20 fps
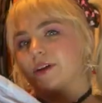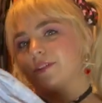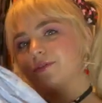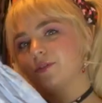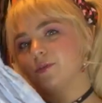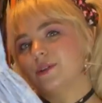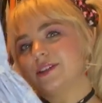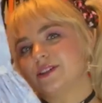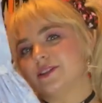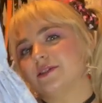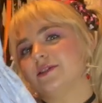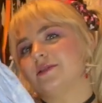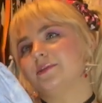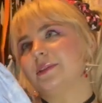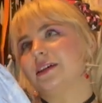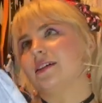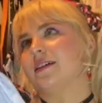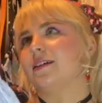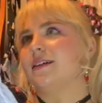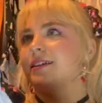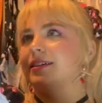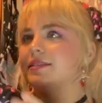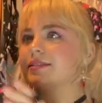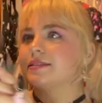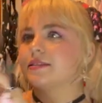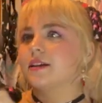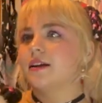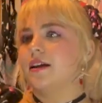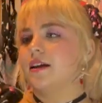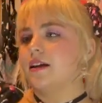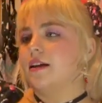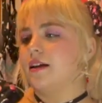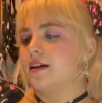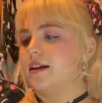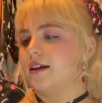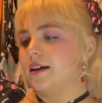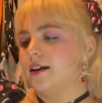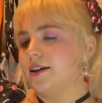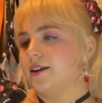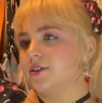it for winter because
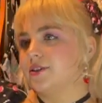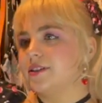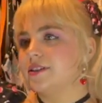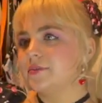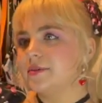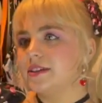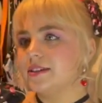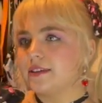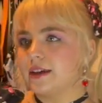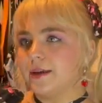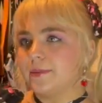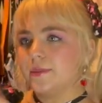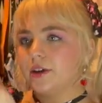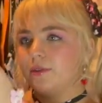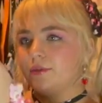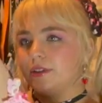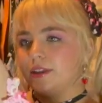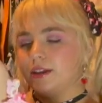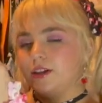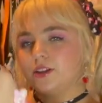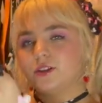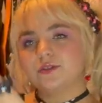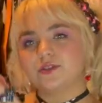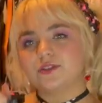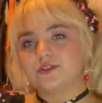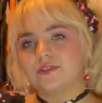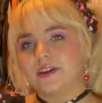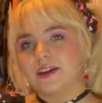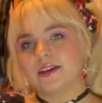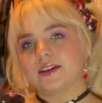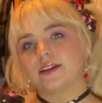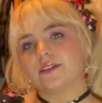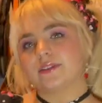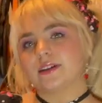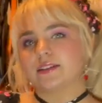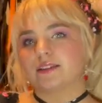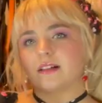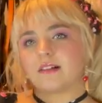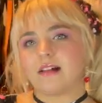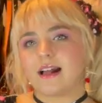Christmas, I'm not really a huge fan of like
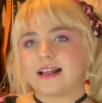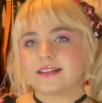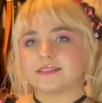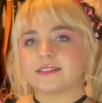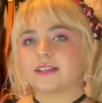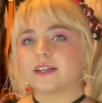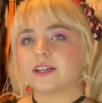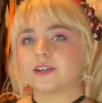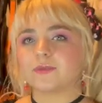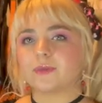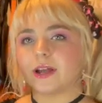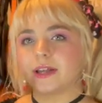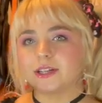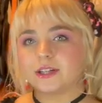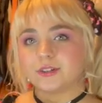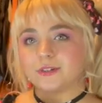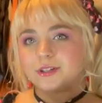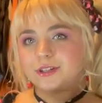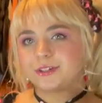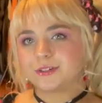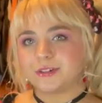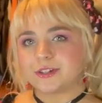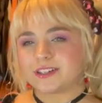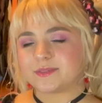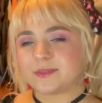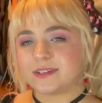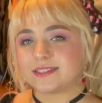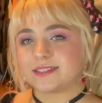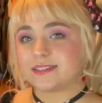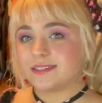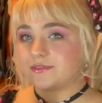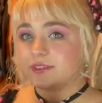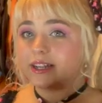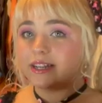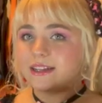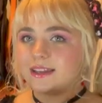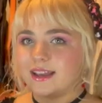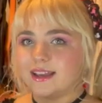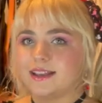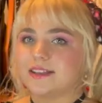the classic red and green Christmas. It's very
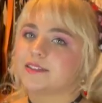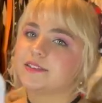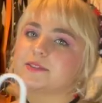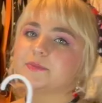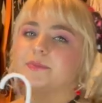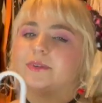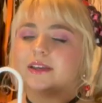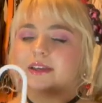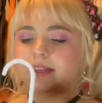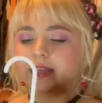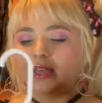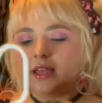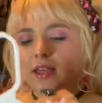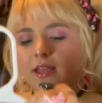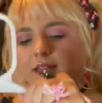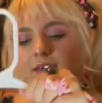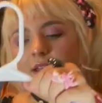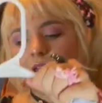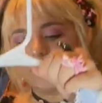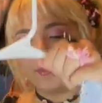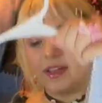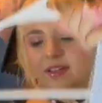nice, but not my